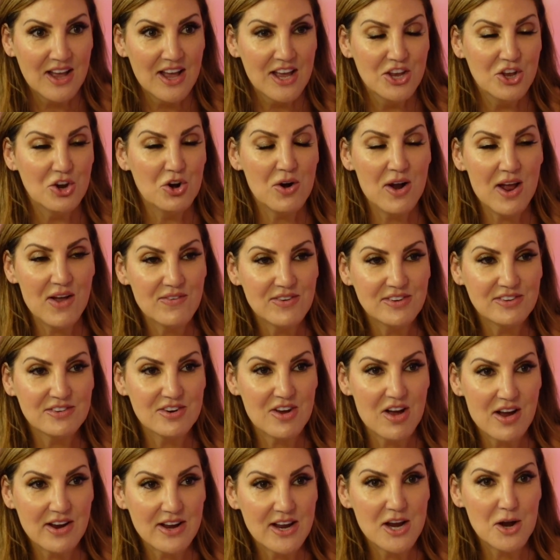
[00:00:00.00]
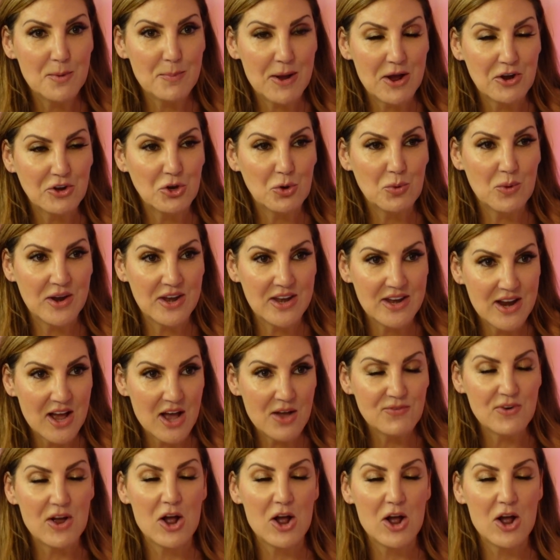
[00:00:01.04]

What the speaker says: You don't have us talking about you enough.